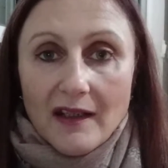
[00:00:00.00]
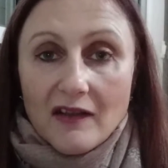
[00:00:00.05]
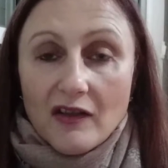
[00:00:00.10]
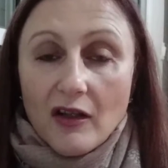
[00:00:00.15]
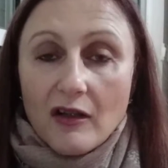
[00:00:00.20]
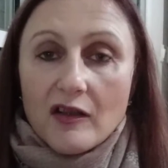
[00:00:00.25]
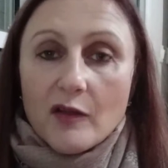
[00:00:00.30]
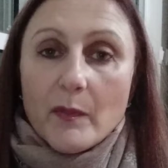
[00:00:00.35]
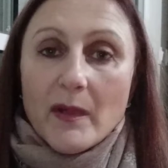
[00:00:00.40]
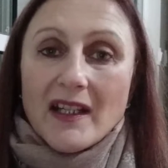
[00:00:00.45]
It's
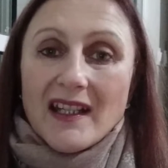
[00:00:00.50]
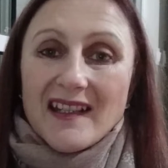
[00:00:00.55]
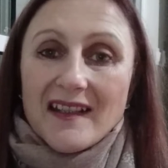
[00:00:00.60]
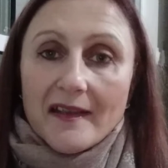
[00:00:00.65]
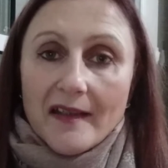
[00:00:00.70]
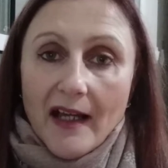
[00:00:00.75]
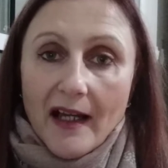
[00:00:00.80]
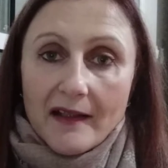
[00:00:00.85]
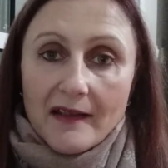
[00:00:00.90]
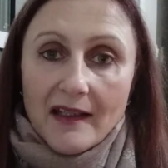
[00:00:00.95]
going to be an
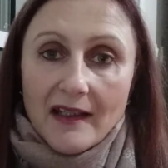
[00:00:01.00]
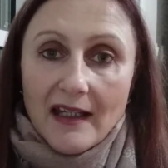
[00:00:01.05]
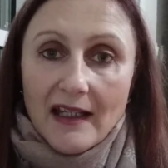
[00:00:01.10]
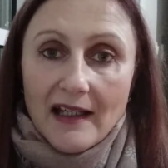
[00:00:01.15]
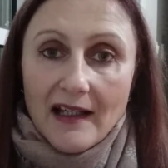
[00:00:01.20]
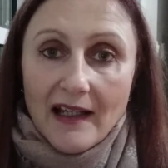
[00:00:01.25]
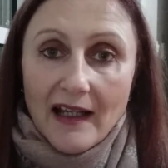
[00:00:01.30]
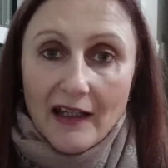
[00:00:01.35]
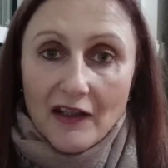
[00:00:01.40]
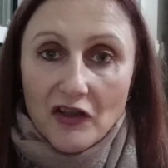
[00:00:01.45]
exciting
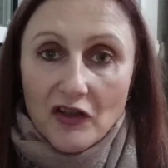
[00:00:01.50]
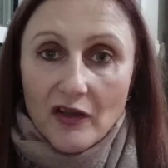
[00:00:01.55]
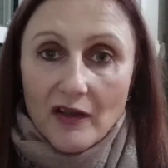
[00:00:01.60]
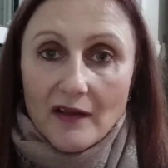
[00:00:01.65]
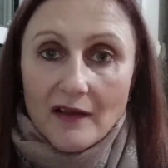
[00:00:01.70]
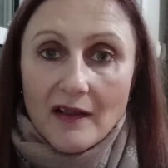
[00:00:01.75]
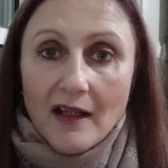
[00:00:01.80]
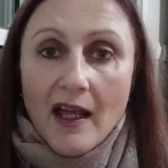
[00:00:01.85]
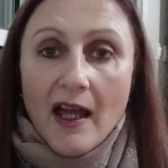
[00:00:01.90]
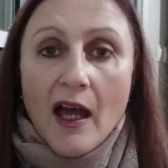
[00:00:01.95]

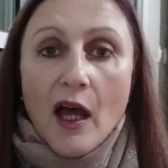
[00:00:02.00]
election